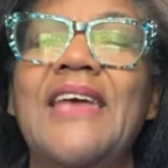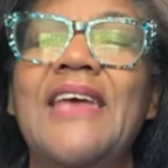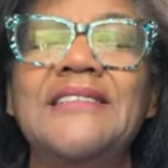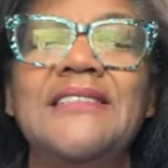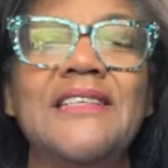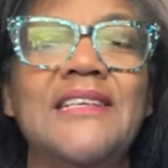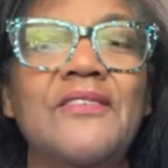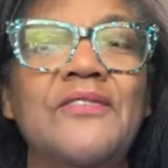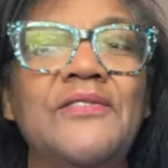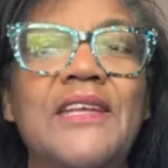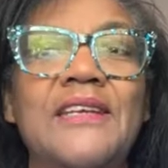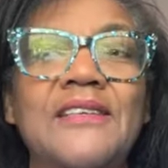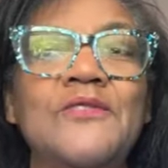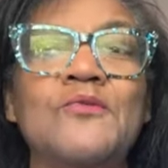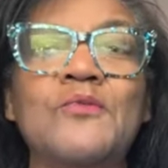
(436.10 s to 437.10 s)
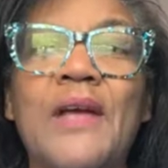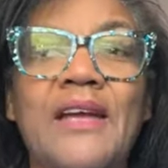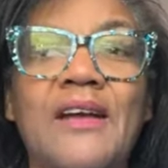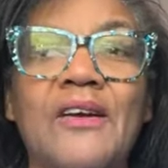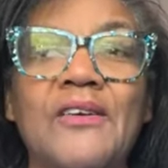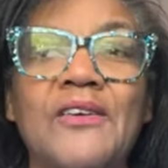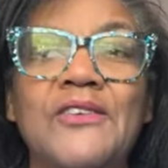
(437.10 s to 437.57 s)
a gift that is
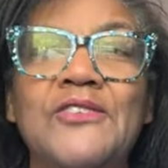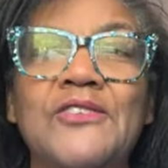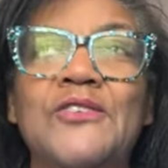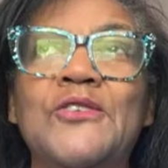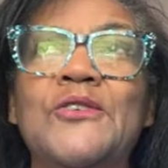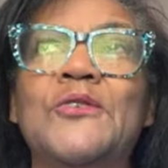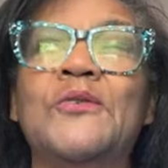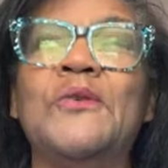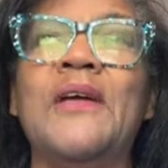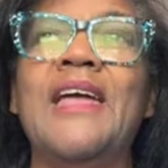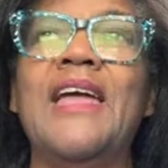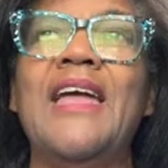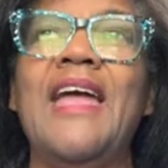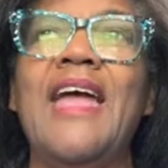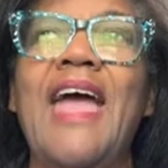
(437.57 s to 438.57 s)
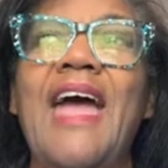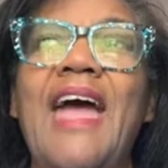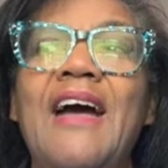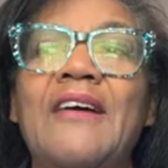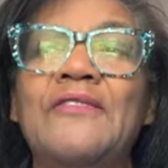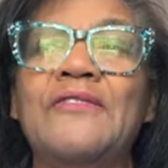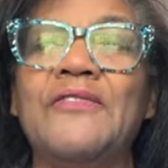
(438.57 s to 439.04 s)
rare to
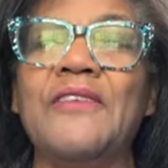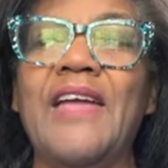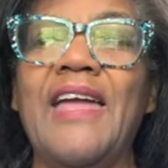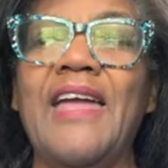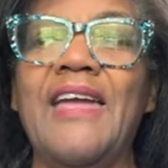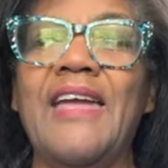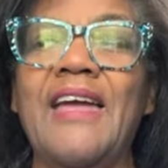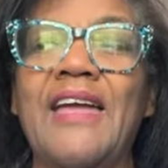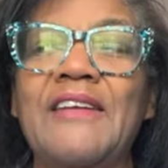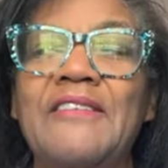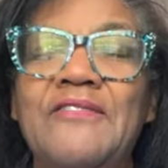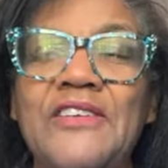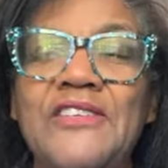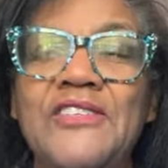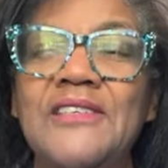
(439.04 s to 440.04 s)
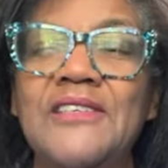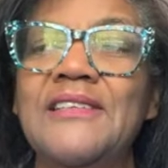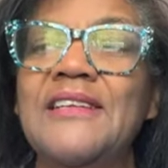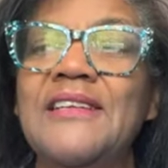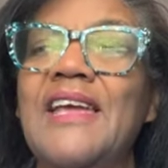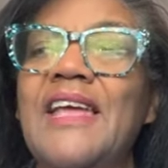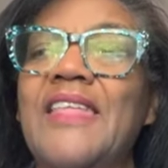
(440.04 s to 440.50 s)
have a, a vision
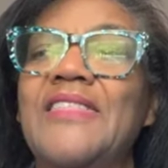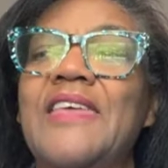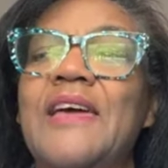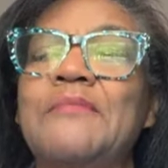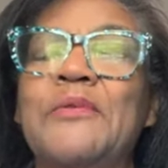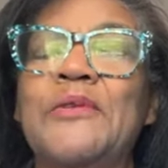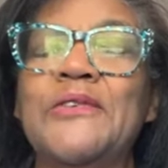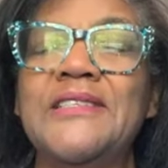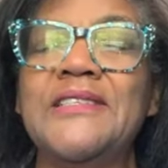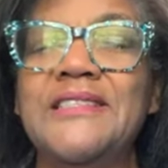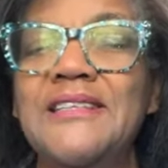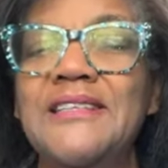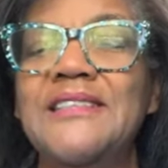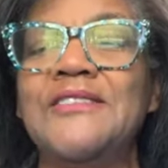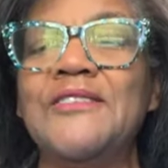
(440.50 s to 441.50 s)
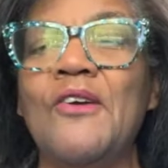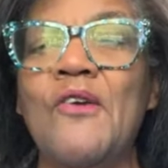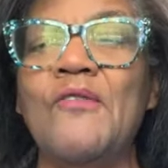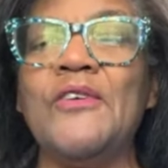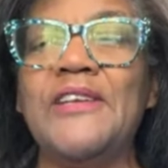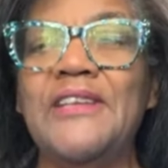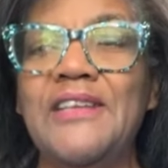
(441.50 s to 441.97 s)
that persists
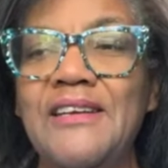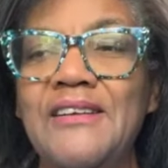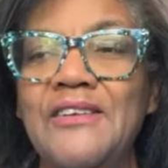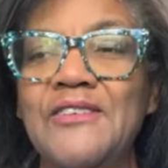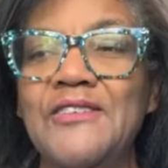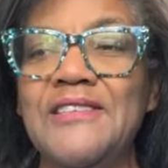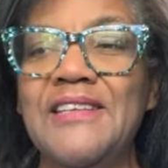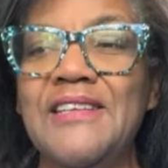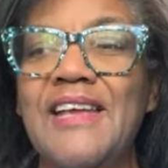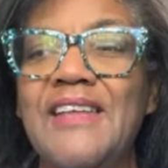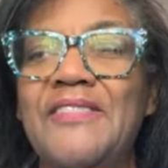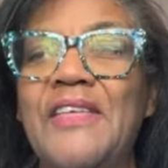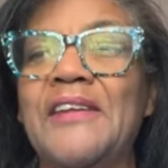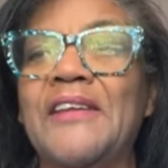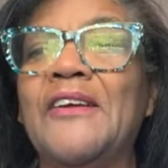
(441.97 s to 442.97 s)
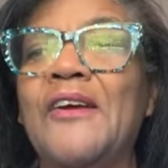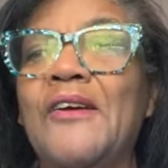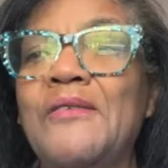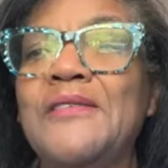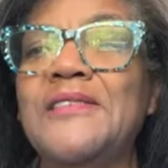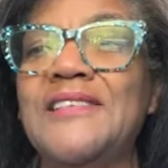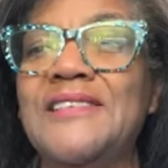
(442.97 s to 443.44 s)
over years, that
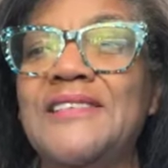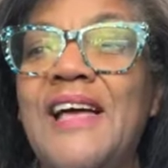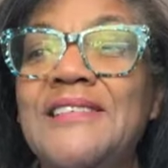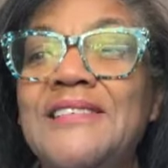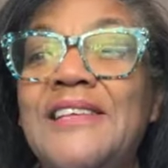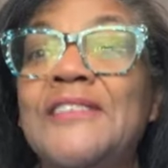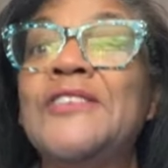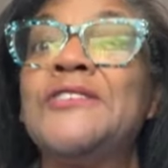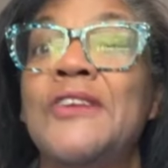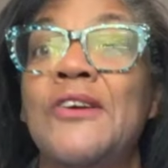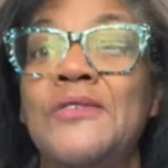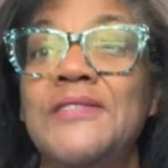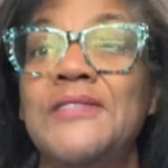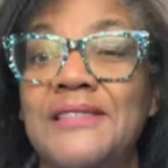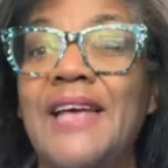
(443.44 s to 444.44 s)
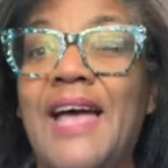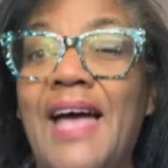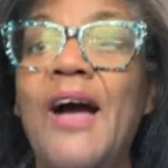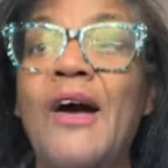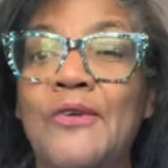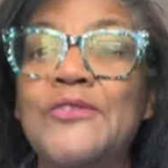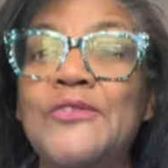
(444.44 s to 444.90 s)
encourages us and shows us
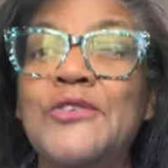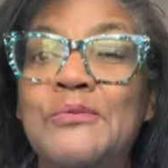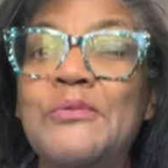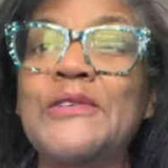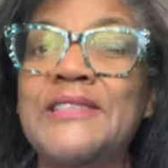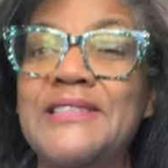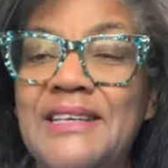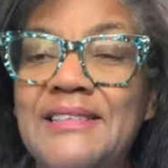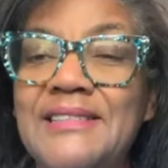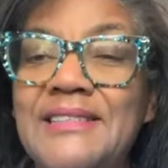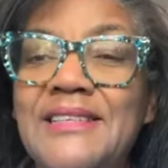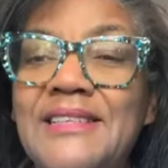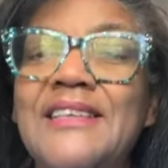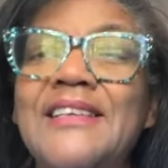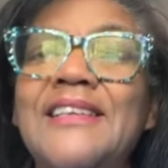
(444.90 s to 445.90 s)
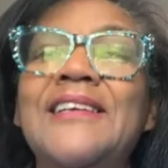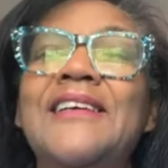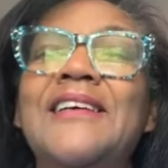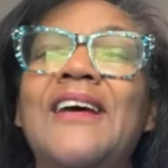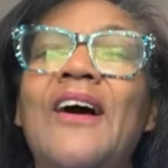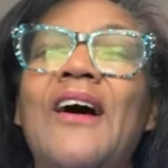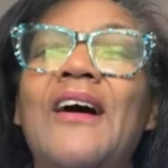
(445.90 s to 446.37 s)
how to persist
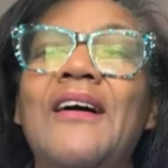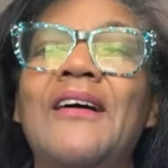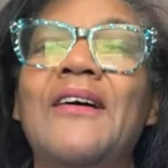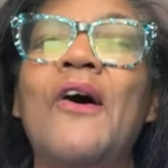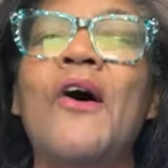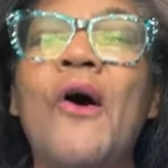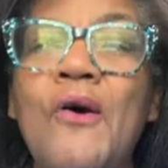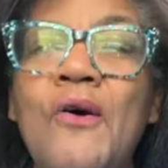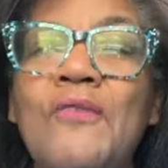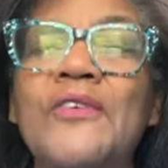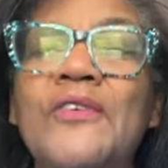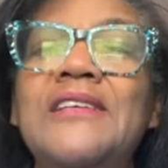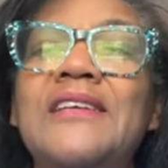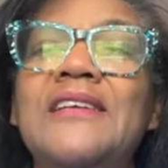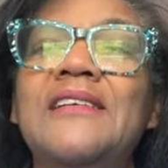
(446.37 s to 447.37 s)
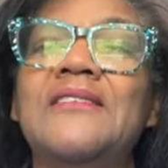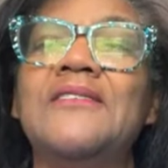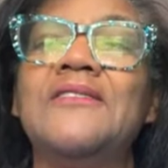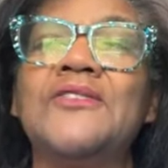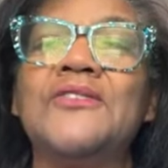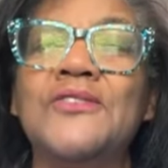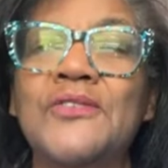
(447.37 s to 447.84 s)
uh, over
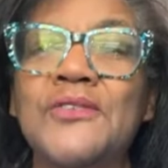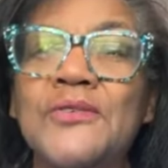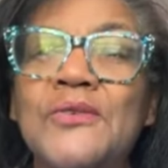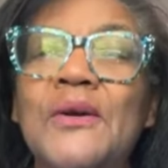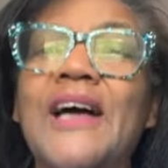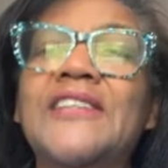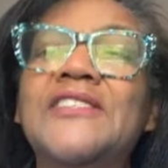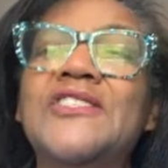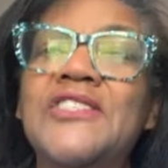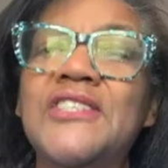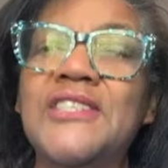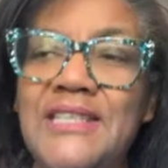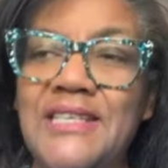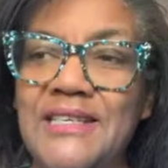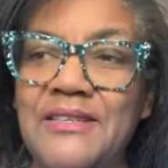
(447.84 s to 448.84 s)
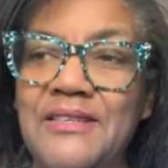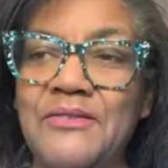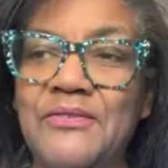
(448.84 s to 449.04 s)
years to achieve